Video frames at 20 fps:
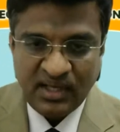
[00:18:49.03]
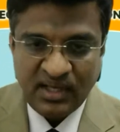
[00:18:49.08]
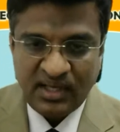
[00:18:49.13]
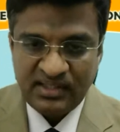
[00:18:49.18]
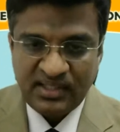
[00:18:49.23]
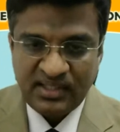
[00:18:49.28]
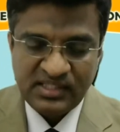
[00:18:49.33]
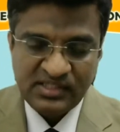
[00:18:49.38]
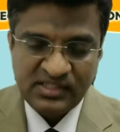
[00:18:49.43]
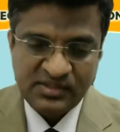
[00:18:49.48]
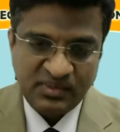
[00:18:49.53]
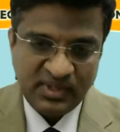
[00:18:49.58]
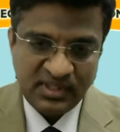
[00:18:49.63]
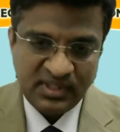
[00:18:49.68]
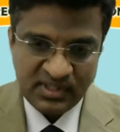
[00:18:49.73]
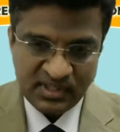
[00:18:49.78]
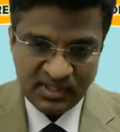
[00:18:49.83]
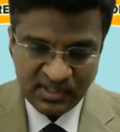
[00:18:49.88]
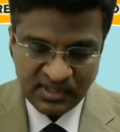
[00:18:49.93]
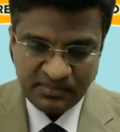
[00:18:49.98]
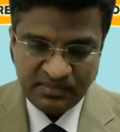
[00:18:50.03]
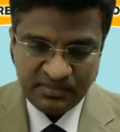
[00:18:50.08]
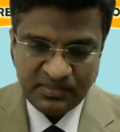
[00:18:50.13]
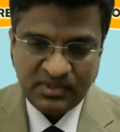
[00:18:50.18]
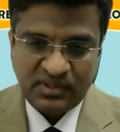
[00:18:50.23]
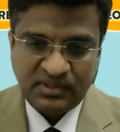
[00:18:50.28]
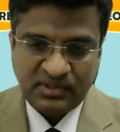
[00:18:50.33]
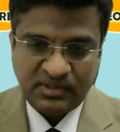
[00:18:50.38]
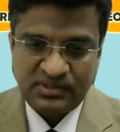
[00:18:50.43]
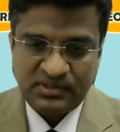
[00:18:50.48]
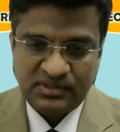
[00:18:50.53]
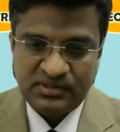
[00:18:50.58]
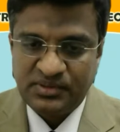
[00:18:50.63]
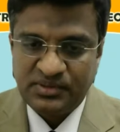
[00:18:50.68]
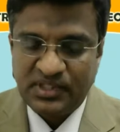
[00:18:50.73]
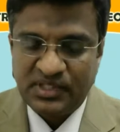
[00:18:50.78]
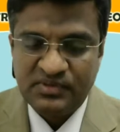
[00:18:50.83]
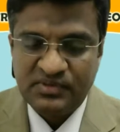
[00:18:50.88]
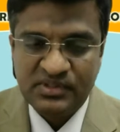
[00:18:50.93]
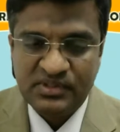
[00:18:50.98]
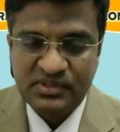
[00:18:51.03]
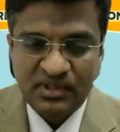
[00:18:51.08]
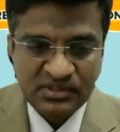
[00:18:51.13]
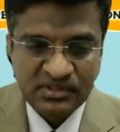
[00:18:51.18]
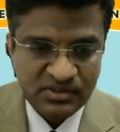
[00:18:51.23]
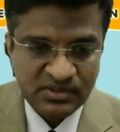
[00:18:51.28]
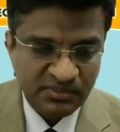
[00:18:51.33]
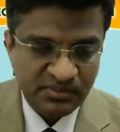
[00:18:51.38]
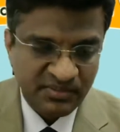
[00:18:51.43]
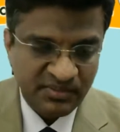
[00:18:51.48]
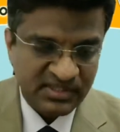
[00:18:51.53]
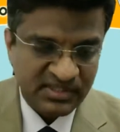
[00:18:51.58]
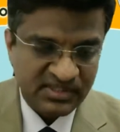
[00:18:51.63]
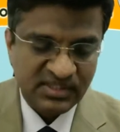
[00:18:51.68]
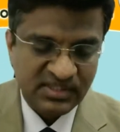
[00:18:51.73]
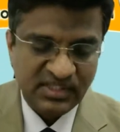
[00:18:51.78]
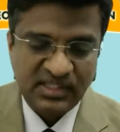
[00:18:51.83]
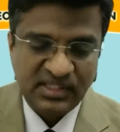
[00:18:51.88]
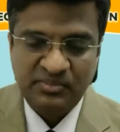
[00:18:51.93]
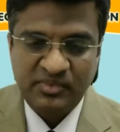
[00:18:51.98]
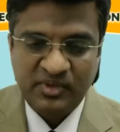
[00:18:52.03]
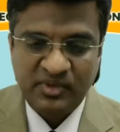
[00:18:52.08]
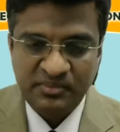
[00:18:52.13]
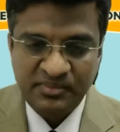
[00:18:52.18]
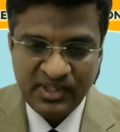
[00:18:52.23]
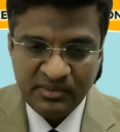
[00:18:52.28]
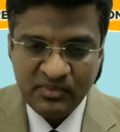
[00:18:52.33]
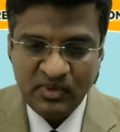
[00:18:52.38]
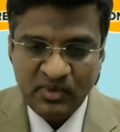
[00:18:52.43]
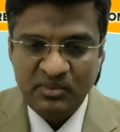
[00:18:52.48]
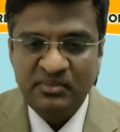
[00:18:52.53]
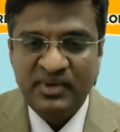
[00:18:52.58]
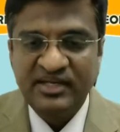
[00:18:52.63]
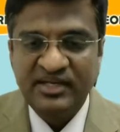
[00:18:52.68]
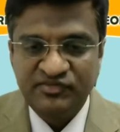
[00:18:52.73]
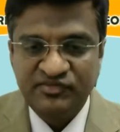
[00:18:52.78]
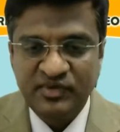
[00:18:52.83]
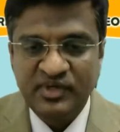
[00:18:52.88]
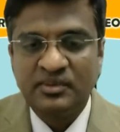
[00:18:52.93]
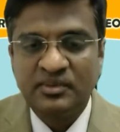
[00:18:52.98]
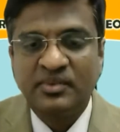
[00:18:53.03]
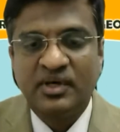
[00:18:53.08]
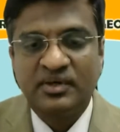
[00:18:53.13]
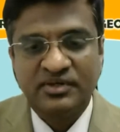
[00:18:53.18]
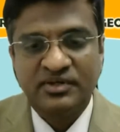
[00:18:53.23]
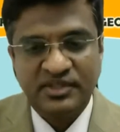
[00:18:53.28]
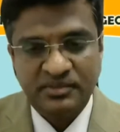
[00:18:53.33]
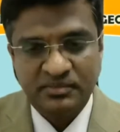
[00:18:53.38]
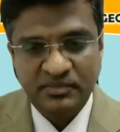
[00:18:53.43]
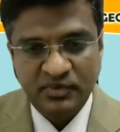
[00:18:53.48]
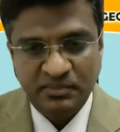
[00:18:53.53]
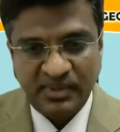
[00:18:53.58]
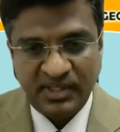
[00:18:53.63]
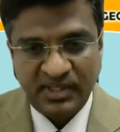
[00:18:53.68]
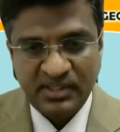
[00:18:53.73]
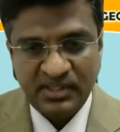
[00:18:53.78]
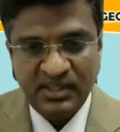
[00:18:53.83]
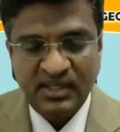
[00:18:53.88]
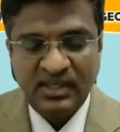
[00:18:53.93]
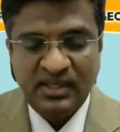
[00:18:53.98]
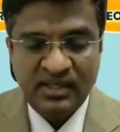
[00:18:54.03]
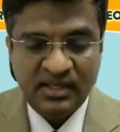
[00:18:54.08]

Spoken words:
And that's what Dr. Surya was also mentioning about being more mindful about your movement.